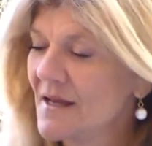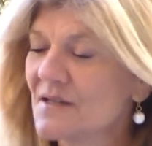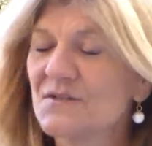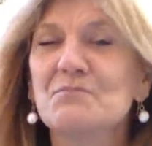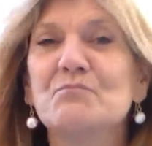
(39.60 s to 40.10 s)

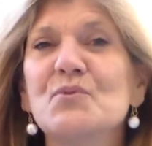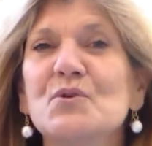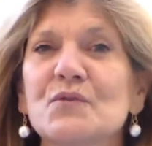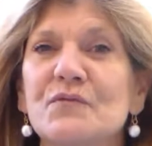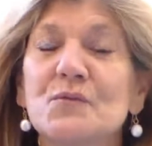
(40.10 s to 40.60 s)
It's a
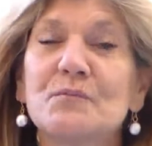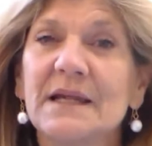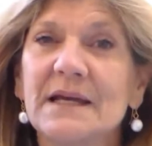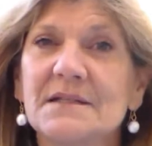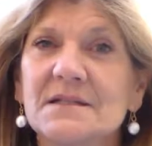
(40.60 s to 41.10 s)
beautiful
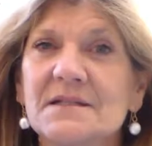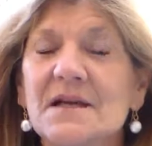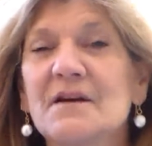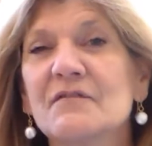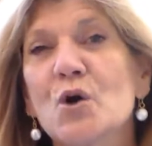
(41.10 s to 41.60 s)
blend
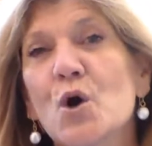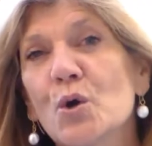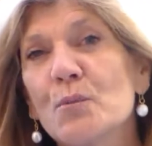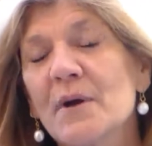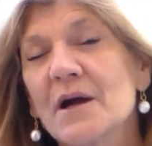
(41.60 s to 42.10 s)
of
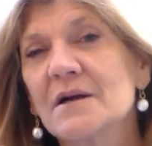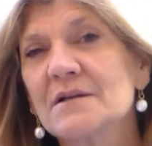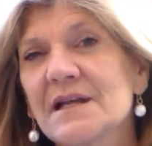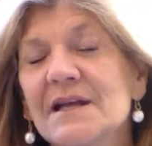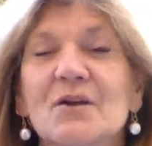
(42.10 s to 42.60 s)

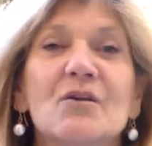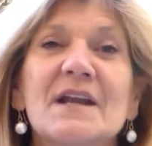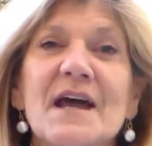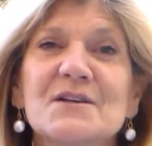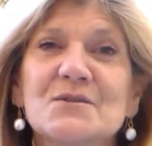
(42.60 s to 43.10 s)
Colombard and
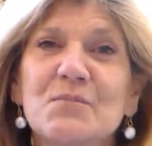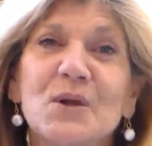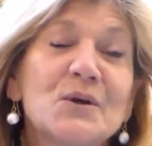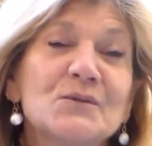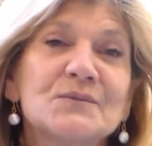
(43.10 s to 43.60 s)
Grenache
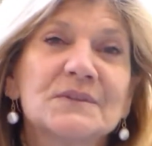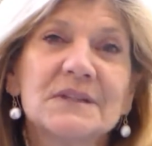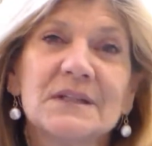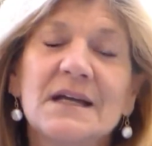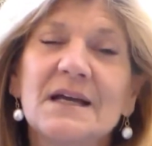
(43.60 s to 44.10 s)
Blanc.
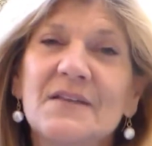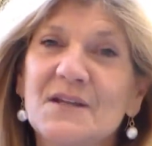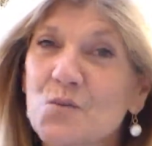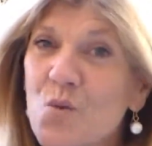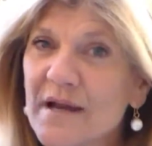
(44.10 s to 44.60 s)

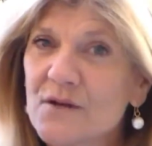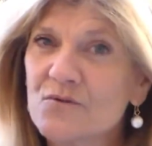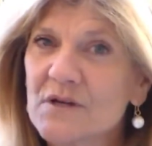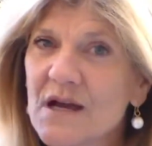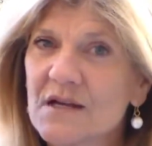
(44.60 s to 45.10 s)
That's white
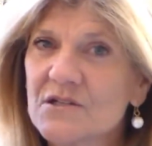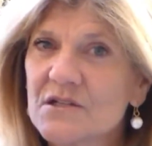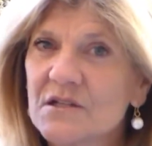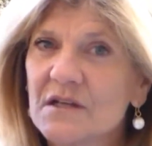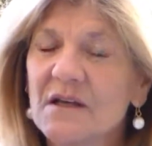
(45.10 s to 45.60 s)

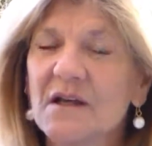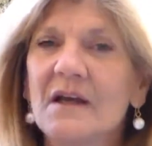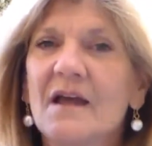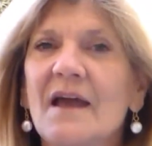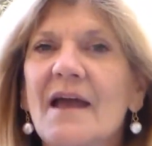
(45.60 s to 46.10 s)
Grenache.
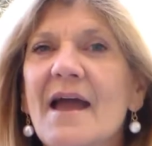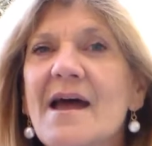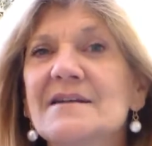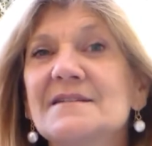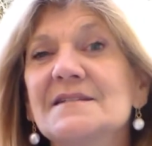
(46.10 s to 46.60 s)

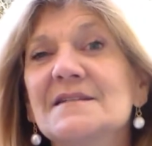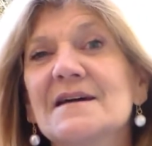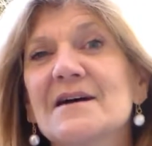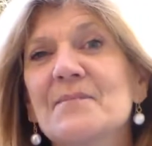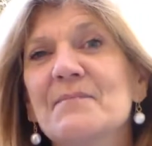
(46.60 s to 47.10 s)
And
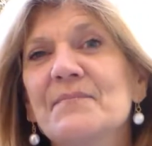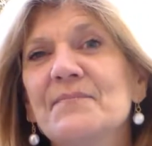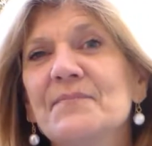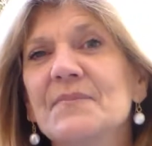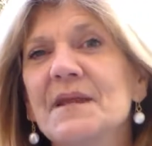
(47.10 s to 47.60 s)
um,
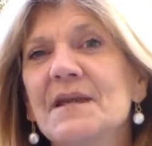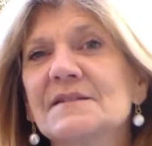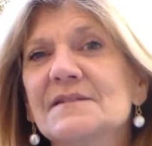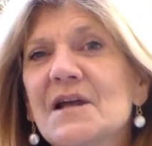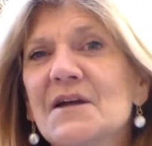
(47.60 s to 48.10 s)

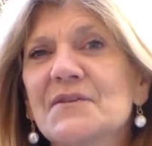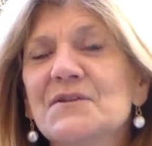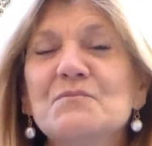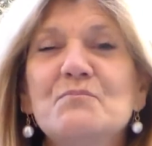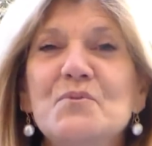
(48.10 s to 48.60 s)
it's got
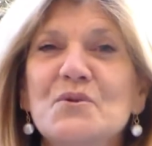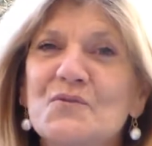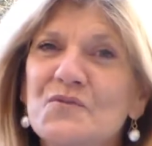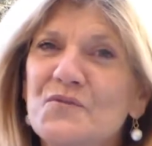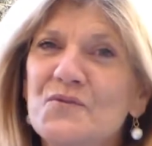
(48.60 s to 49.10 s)
these
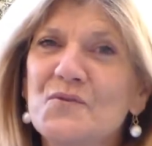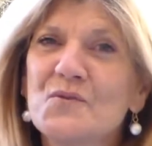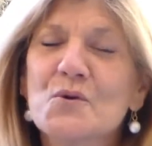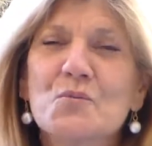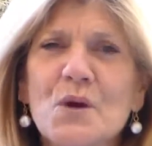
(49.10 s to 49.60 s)
beautiful
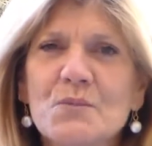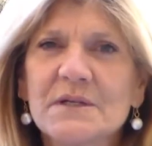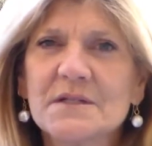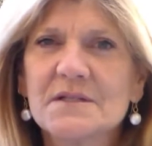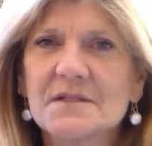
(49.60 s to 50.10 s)

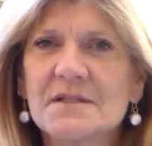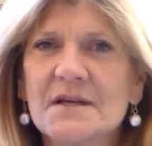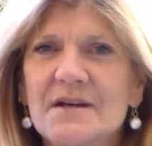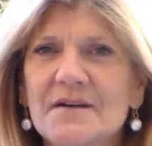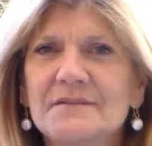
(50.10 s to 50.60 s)
aromas
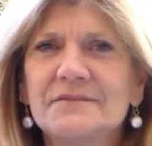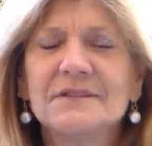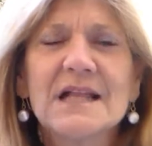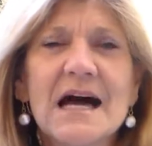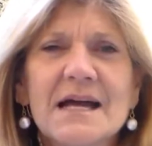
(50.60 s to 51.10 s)
of
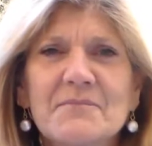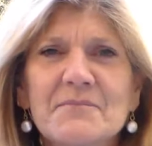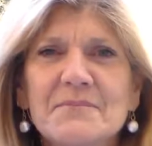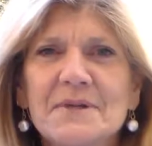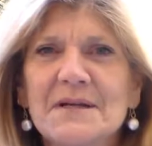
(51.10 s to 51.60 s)
lime